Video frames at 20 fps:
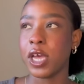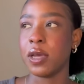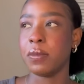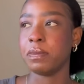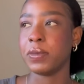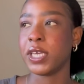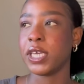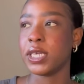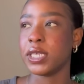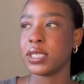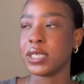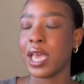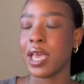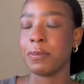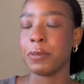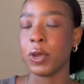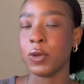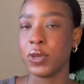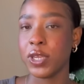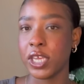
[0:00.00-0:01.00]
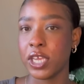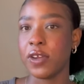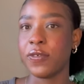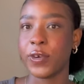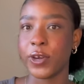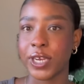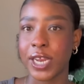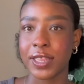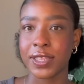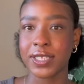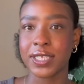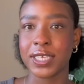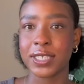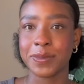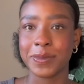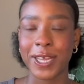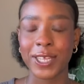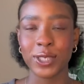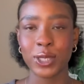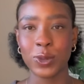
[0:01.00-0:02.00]
because I'm only here for another 6
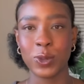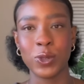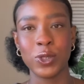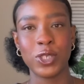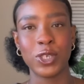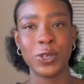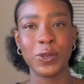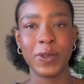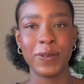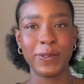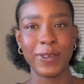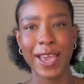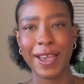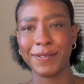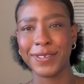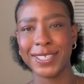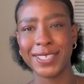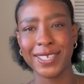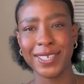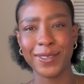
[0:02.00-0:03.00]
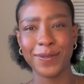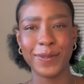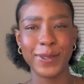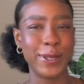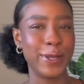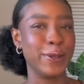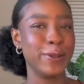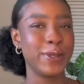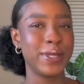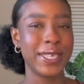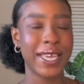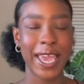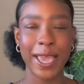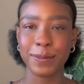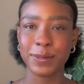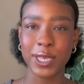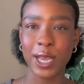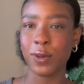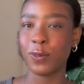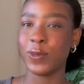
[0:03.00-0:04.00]
months. Also, if you haven't seen the videos, the
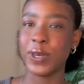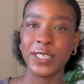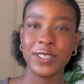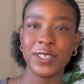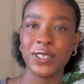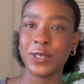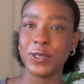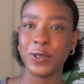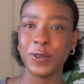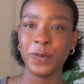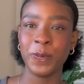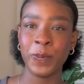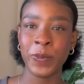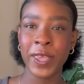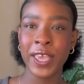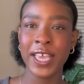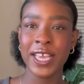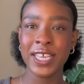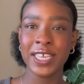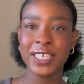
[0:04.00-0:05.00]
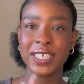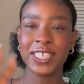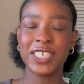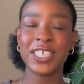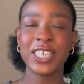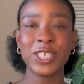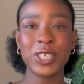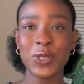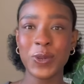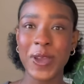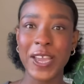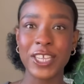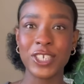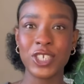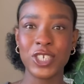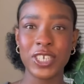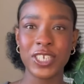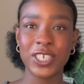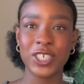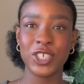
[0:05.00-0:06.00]
Cape Town rental
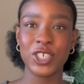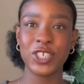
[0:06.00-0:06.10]
situation is